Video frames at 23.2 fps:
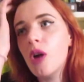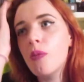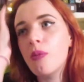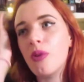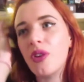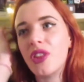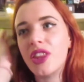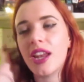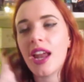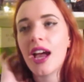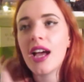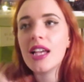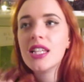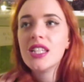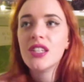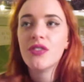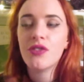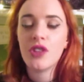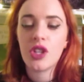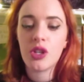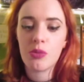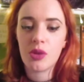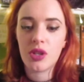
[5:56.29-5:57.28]
but the
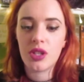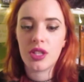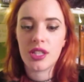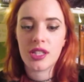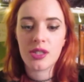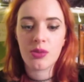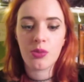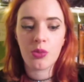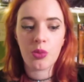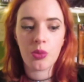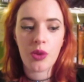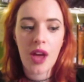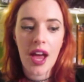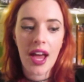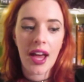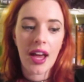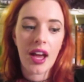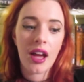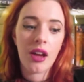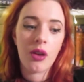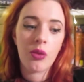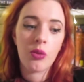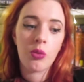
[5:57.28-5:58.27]
last few months uh,